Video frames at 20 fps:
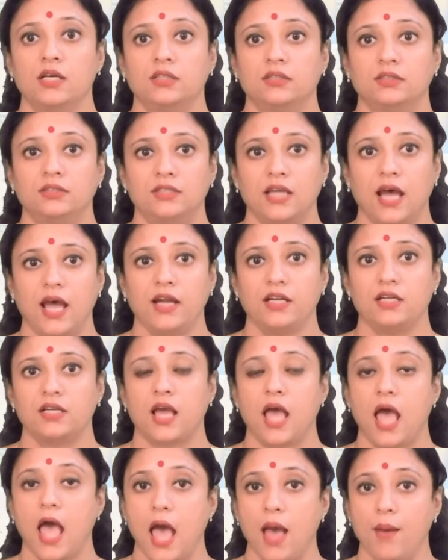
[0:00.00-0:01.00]

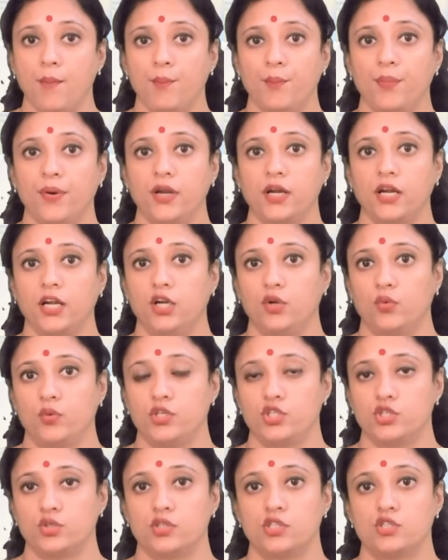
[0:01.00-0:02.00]
that hamper
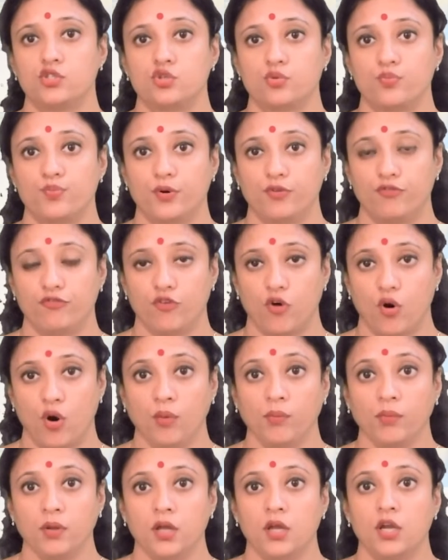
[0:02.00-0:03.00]
individuals to
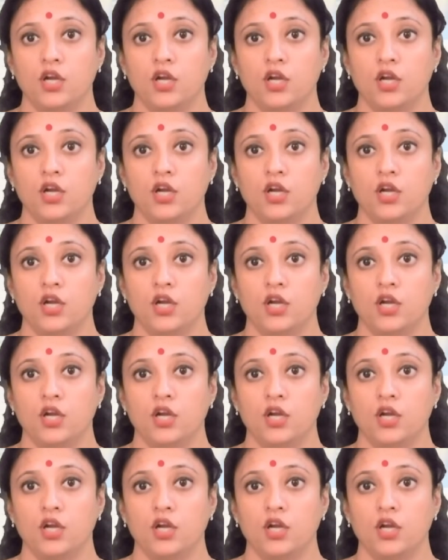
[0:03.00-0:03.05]
perform